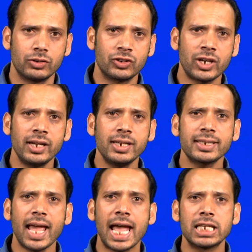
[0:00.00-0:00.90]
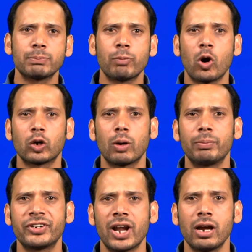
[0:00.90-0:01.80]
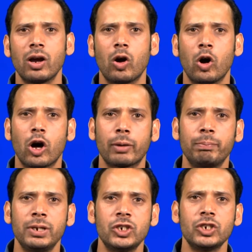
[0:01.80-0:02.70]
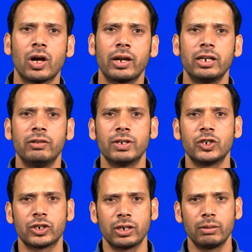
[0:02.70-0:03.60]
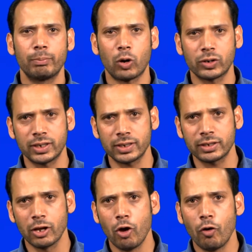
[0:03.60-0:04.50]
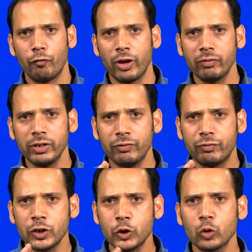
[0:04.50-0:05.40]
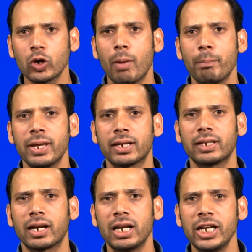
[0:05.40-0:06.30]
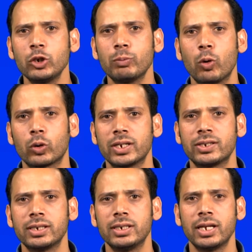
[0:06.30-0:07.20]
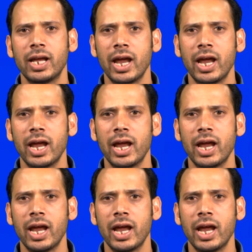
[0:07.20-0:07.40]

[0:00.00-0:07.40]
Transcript: Studies as part of drug or PGR invention process when we wish to compare the relative potency